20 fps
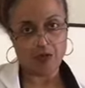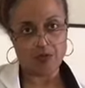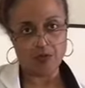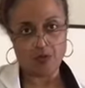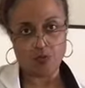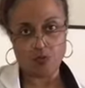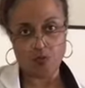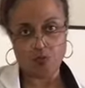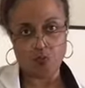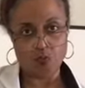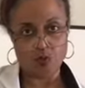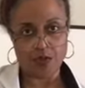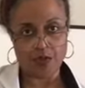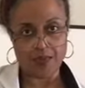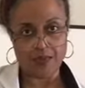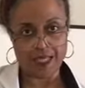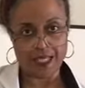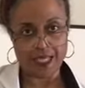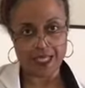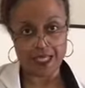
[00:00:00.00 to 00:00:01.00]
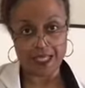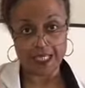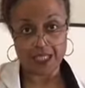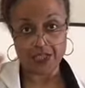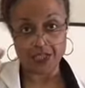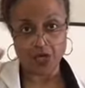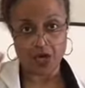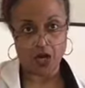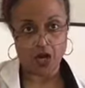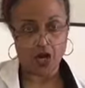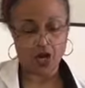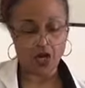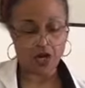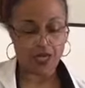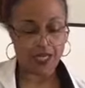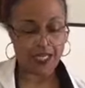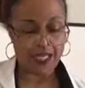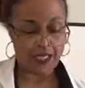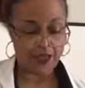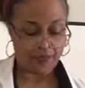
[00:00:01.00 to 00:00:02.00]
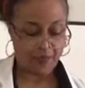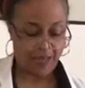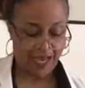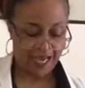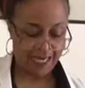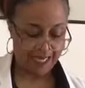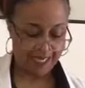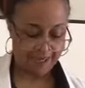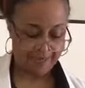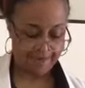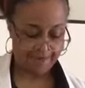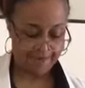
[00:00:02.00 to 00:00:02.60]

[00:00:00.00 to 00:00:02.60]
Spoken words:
Know where the kidneys are in the body.